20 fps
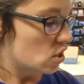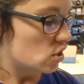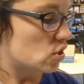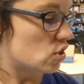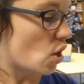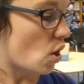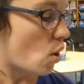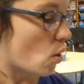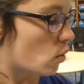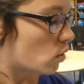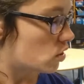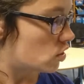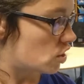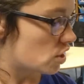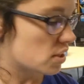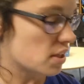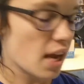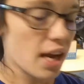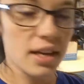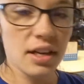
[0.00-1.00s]
So
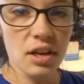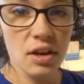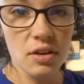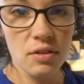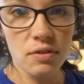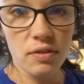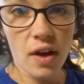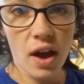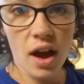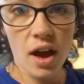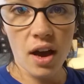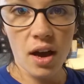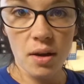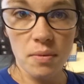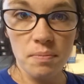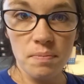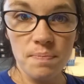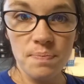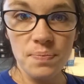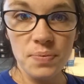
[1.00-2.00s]
just kind of
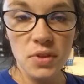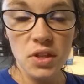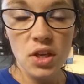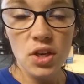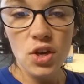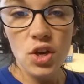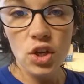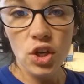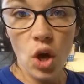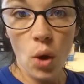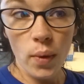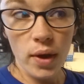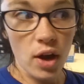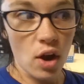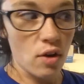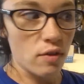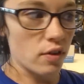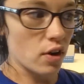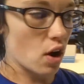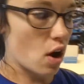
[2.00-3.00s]
going
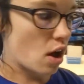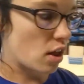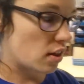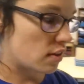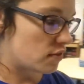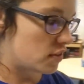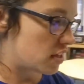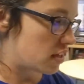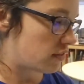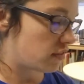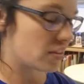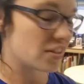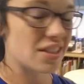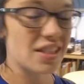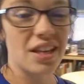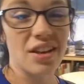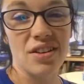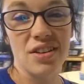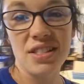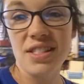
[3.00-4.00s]
over all of the different
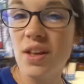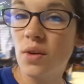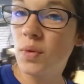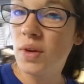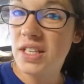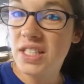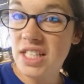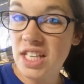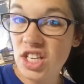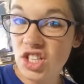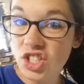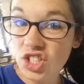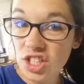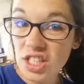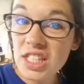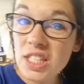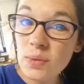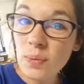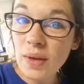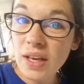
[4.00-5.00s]
skills that we teach
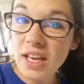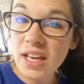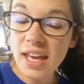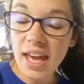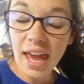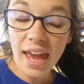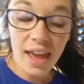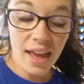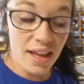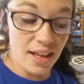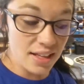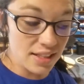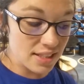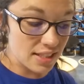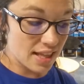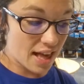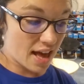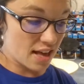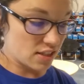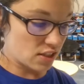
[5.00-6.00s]
this week and
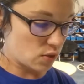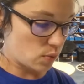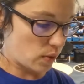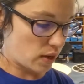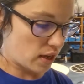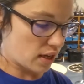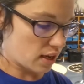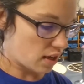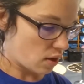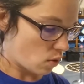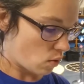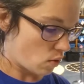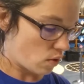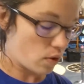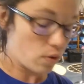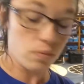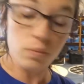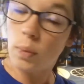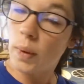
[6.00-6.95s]
last week or